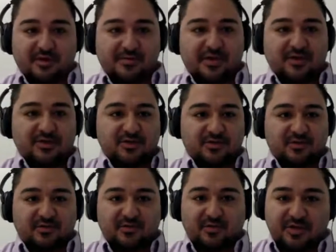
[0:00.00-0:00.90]
making sure
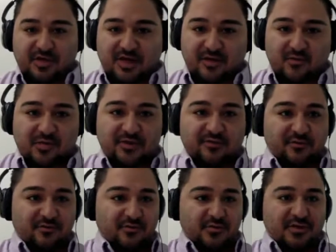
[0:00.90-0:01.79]
that when you add one
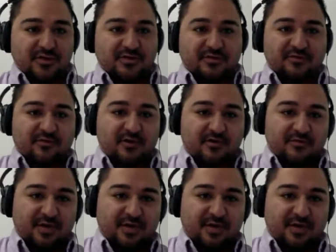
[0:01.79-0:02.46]
server in to solve